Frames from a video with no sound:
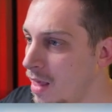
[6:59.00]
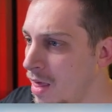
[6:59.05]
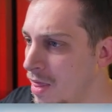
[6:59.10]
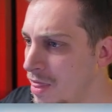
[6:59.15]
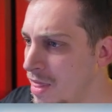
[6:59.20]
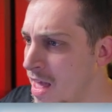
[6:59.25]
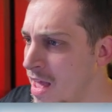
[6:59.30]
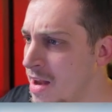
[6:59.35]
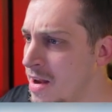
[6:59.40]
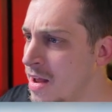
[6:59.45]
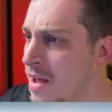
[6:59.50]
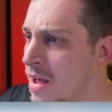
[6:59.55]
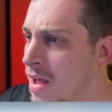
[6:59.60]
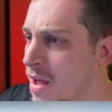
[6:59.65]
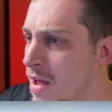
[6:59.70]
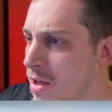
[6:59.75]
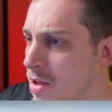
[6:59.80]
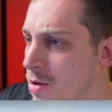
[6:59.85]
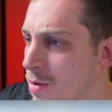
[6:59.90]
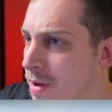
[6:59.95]
Then
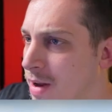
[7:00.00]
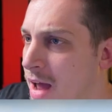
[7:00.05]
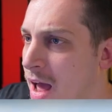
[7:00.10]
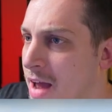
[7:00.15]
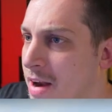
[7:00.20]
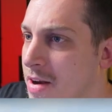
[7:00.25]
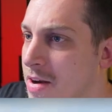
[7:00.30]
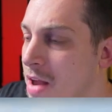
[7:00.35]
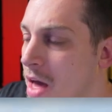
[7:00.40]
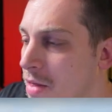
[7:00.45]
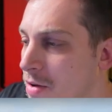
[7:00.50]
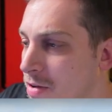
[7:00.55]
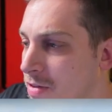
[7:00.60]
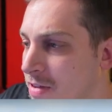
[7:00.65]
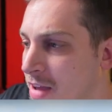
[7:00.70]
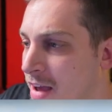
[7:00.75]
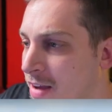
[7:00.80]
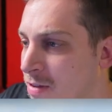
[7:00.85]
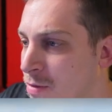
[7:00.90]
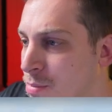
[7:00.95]
you can add another
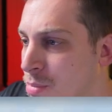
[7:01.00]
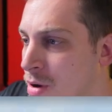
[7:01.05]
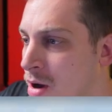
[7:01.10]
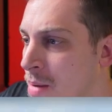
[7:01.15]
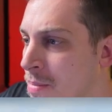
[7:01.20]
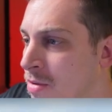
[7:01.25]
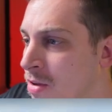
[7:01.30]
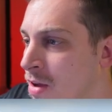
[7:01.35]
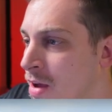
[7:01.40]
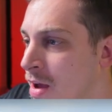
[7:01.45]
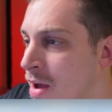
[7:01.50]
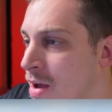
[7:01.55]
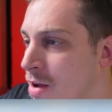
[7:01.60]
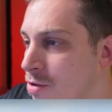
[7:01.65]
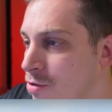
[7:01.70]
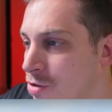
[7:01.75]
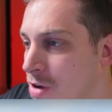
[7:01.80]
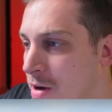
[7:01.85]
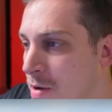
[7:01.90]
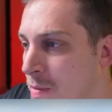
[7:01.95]
text prompt,
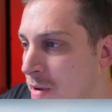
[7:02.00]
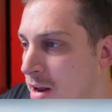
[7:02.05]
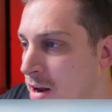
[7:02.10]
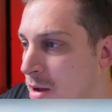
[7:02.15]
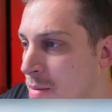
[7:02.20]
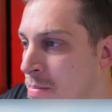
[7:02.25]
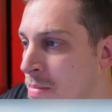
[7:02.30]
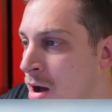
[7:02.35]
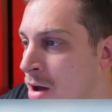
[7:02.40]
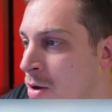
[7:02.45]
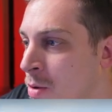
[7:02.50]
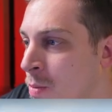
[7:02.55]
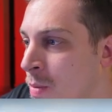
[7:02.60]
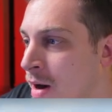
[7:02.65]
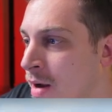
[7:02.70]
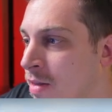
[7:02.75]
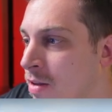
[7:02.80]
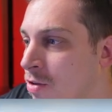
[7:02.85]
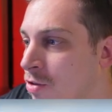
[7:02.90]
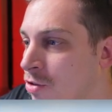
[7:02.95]
generate a model
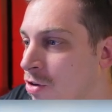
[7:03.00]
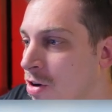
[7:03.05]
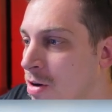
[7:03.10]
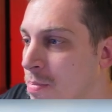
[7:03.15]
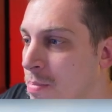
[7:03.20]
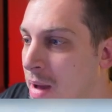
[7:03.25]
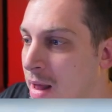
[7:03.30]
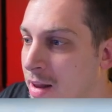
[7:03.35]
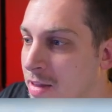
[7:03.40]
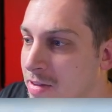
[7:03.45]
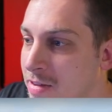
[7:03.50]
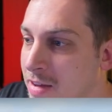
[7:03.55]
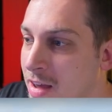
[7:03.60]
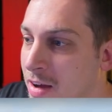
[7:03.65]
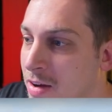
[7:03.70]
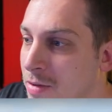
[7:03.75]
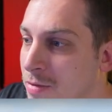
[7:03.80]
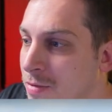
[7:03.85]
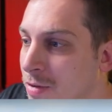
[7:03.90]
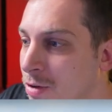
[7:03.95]
wearing the shirt,
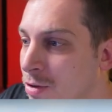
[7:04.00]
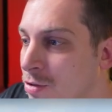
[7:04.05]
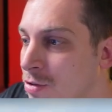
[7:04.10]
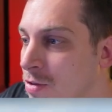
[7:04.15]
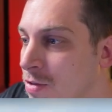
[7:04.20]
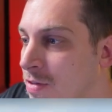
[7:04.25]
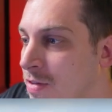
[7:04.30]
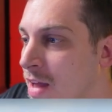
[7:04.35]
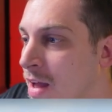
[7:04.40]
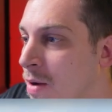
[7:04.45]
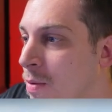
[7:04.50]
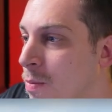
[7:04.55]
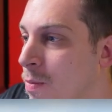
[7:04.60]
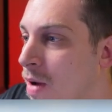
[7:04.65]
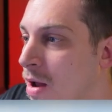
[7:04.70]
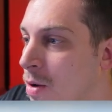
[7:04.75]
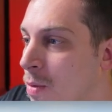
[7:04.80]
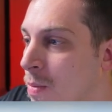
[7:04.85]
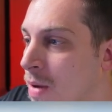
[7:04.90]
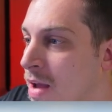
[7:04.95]
Balenciaga photoshoot style,
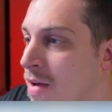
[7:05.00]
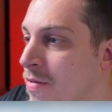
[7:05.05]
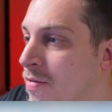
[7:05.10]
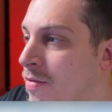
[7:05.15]
runaway